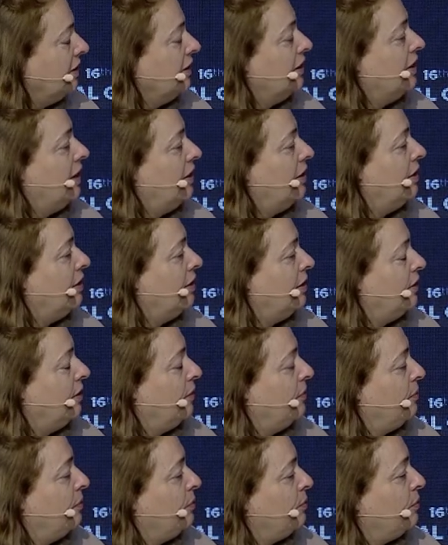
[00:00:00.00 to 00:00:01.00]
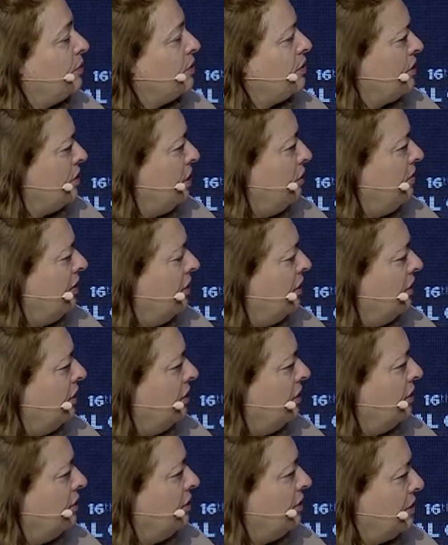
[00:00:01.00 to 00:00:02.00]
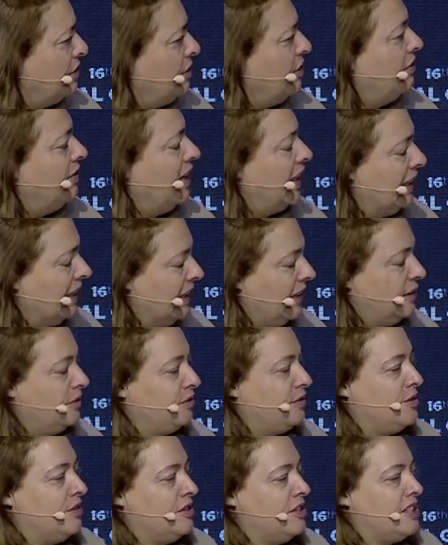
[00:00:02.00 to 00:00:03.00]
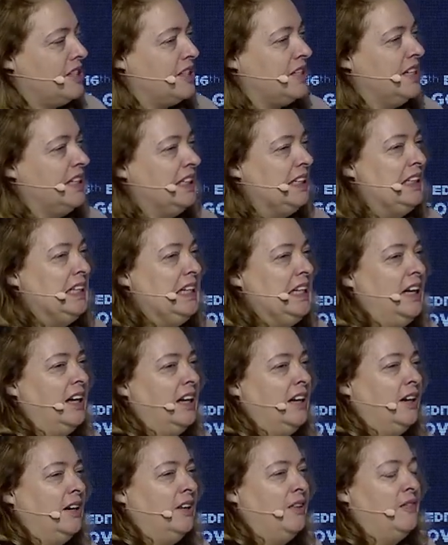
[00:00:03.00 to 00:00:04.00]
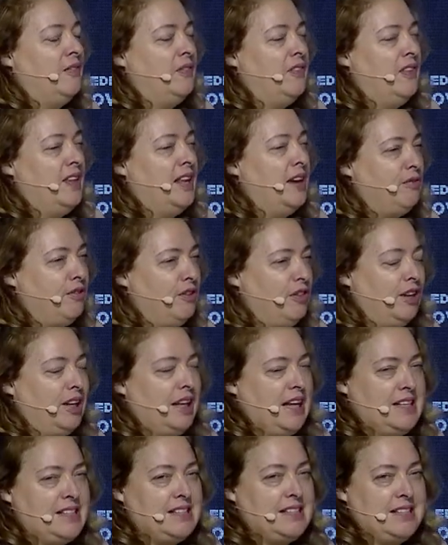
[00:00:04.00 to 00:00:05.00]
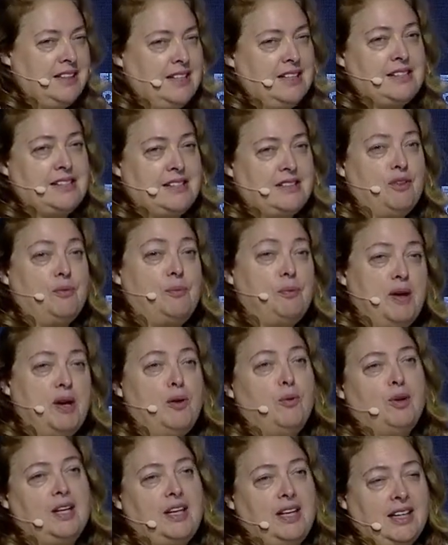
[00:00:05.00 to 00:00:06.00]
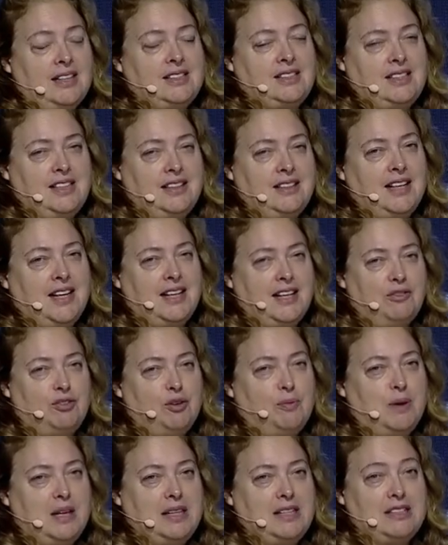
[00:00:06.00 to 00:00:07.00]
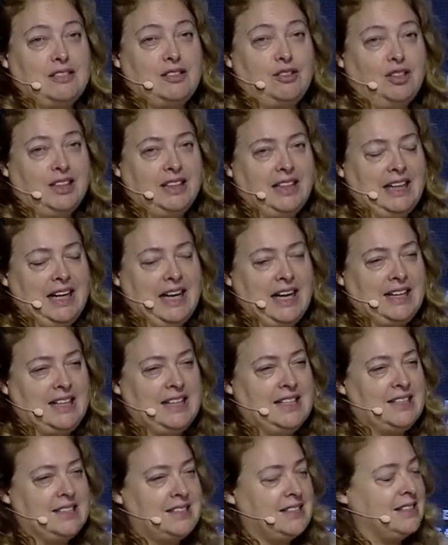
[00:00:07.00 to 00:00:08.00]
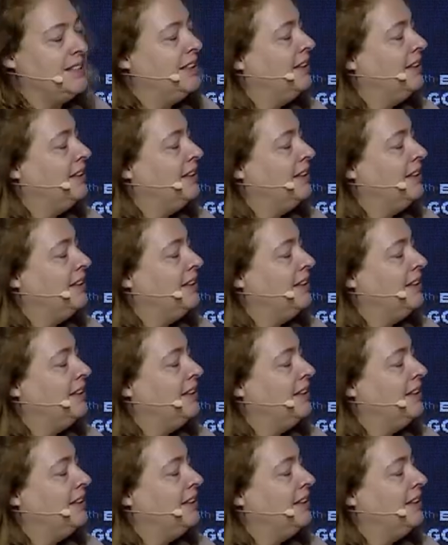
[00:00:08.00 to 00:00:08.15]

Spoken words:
Slovakia. Slovakia, of course. Nevertheless, there's the big one next year that everybody's looking at, and it's